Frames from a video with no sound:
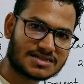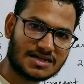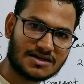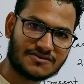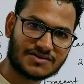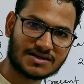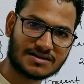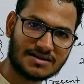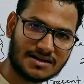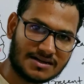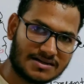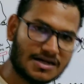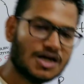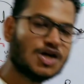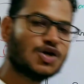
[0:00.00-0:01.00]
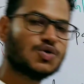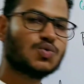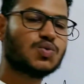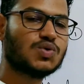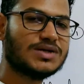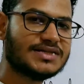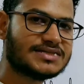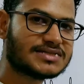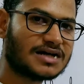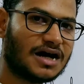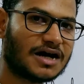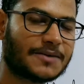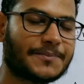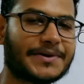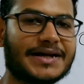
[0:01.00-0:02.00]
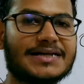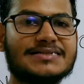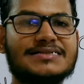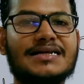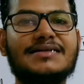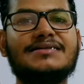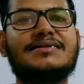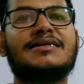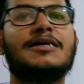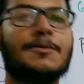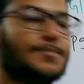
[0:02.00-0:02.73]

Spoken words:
salivary gland which are present